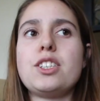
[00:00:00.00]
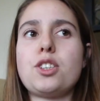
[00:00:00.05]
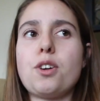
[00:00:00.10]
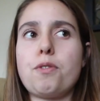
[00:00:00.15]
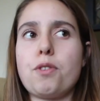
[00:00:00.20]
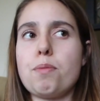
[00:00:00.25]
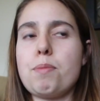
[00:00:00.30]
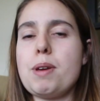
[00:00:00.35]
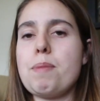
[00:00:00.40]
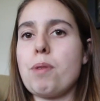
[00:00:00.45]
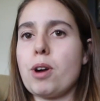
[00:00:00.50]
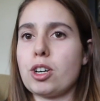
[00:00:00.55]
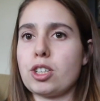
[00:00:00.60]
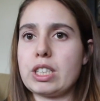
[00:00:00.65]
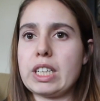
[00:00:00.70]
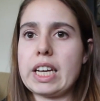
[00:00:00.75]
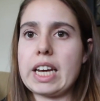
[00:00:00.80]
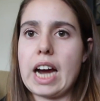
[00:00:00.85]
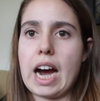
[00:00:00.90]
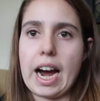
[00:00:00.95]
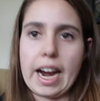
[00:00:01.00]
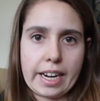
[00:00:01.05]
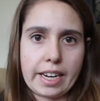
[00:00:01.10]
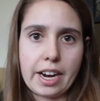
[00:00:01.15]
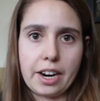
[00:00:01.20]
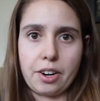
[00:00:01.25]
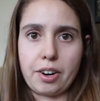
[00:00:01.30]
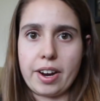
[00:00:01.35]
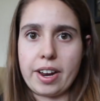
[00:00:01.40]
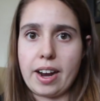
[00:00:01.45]
So for me personally, I
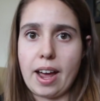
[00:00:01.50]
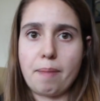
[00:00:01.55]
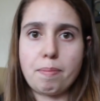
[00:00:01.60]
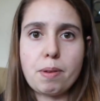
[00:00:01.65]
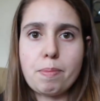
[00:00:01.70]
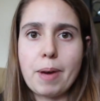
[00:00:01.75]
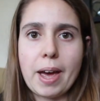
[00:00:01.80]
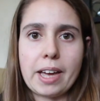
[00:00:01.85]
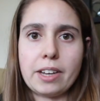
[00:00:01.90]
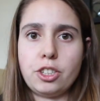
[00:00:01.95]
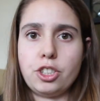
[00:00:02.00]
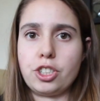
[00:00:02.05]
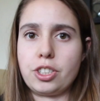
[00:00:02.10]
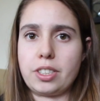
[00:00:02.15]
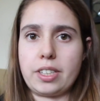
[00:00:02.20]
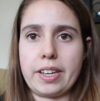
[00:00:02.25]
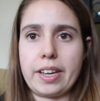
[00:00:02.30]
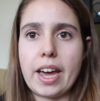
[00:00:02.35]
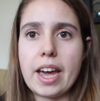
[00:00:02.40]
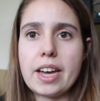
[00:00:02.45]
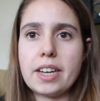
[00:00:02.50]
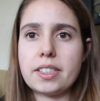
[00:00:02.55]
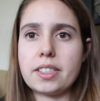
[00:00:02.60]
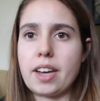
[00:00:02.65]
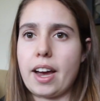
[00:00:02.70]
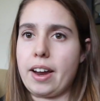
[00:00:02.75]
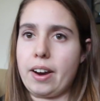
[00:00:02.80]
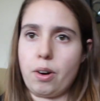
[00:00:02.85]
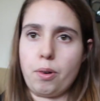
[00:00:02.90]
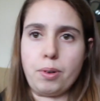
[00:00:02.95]
carry an EpiPen just in case.
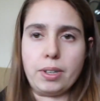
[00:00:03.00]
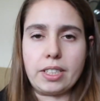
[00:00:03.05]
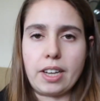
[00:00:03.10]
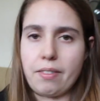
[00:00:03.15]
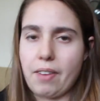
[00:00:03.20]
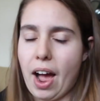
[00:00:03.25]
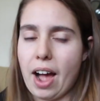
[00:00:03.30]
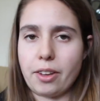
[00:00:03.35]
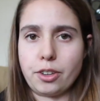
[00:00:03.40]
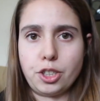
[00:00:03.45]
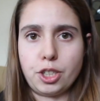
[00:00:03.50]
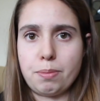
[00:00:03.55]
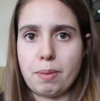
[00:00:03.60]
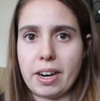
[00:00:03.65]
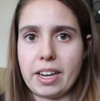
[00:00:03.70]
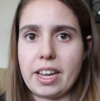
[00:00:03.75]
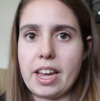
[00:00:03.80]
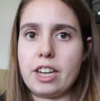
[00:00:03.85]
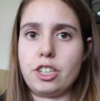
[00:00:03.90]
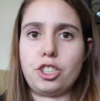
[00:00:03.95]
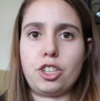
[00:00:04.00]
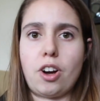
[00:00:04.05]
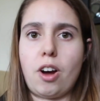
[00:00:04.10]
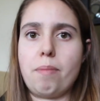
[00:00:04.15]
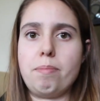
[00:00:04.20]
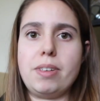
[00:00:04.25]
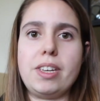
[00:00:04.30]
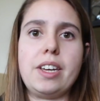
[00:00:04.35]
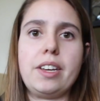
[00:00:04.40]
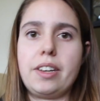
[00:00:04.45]
I always have allergy medication
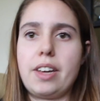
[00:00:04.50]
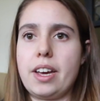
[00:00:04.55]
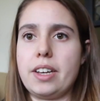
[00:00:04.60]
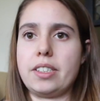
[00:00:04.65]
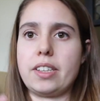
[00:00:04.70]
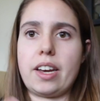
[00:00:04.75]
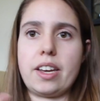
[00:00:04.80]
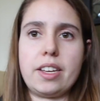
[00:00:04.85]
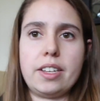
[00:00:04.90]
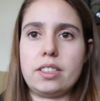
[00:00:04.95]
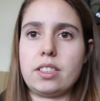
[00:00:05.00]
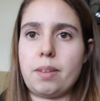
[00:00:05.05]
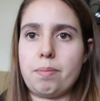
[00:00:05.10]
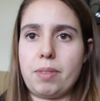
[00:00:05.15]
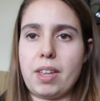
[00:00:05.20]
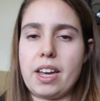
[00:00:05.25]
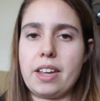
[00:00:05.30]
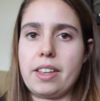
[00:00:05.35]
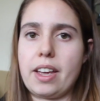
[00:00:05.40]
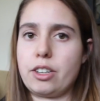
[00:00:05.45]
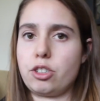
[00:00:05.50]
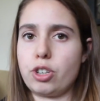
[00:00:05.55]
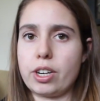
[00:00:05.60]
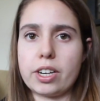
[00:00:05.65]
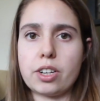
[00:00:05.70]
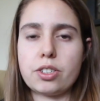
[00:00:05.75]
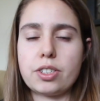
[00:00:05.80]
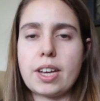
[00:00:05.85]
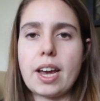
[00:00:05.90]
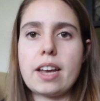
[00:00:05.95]
on me in case I eat something that
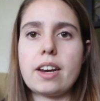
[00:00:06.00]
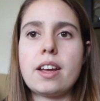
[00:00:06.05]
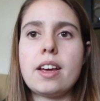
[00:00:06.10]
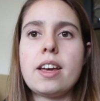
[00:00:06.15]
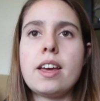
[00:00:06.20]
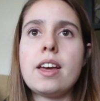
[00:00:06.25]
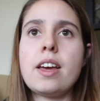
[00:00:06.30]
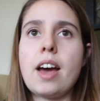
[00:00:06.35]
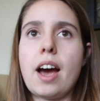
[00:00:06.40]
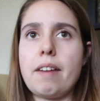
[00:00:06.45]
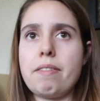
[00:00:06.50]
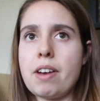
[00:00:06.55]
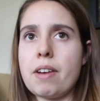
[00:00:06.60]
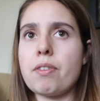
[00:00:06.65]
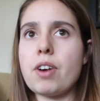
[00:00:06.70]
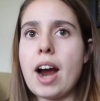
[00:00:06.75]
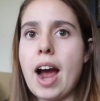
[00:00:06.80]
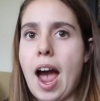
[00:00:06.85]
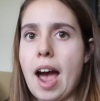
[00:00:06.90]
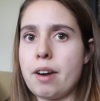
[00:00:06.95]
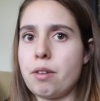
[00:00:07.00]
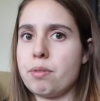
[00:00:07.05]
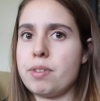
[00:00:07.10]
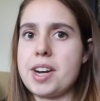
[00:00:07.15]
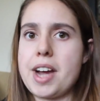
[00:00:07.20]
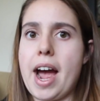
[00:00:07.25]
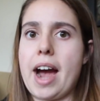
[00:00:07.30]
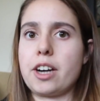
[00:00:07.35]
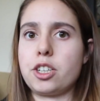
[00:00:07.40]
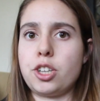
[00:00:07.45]
triggers it. I've never had a
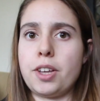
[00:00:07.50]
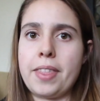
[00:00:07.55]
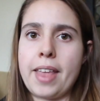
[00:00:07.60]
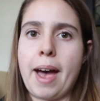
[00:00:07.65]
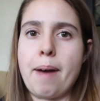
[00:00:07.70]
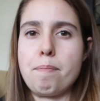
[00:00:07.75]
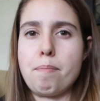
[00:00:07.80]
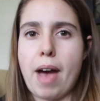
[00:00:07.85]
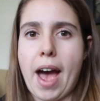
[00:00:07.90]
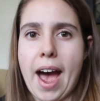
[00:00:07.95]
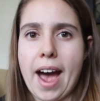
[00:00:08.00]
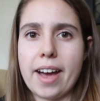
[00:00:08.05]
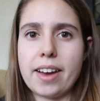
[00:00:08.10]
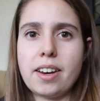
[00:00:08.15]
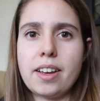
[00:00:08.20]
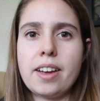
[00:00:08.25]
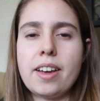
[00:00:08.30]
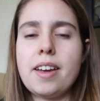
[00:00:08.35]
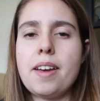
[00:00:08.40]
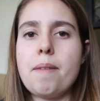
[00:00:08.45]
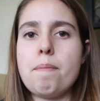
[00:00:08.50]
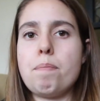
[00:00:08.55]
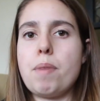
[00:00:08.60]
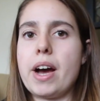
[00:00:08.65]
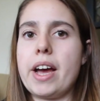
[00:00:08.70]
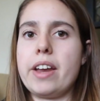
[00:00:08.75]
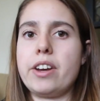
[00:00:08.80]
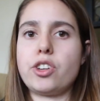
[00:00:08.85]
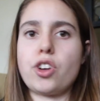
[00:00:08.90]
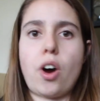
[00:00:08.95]
reaction that bad,
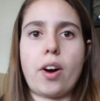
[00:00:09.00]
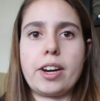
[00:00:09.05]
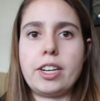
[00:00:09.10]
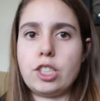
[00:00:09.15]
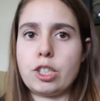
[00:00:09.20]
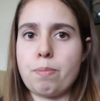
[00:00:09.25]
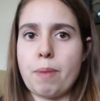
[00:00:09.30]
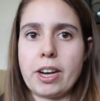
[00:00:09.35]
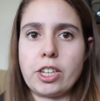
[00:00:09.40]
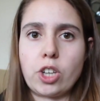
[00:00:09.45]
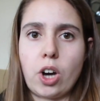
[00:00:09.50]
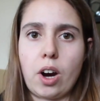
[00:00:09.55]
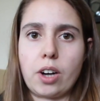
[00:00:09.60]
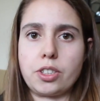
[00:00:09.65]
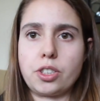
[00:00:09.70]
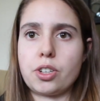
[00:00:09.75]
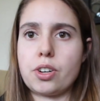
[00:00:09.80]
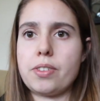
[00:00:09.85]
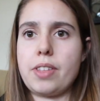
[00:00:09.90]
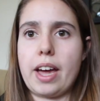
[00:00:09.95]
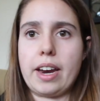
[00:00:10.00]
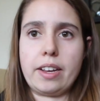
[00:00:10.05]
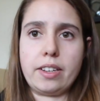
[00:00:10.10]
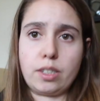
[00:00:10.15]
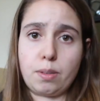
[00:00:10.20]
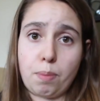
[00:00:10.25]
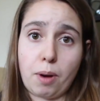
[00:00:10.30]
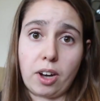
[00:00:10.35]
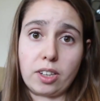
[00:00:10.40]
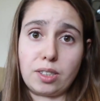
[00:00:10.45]
but talking to my doctor, that
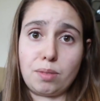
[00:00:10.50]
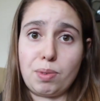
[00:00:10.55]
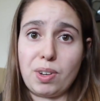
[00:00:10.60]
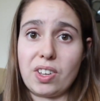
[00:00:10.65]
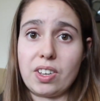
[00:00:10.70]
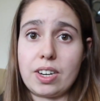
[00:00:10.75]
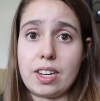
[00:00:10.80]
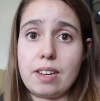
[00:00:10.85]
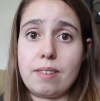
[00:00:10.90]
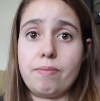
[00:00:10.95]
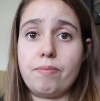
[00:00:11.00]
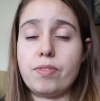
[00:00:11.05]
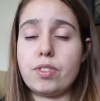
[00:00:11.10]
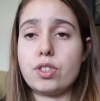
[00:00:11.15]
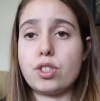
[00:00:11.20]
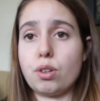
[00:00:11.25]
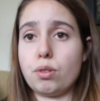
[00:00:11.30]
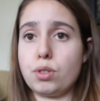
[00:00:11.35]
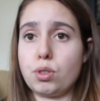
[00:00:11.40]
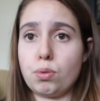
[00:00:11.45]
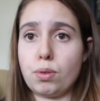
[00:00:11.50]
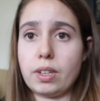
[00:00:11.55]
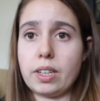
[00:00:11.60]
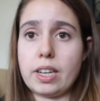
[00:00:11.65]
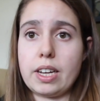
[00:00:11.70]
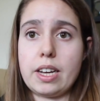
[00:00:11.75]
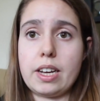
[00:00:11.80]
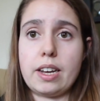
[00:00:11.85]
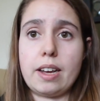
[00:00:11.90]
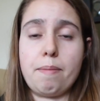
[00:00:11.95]
is a possibility. So it's
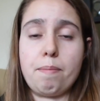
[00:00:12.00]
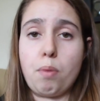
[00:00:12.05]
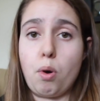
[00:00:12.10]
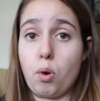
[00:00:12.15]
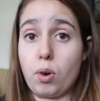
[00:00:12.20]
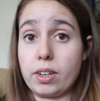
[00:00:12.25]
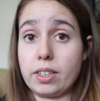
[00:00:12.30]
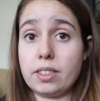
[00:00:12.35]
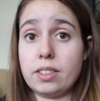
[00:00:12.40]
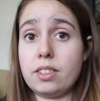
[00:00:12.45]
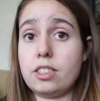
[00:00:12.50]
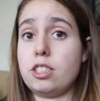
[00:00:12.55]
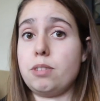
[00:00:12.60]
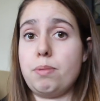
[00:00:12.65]
really important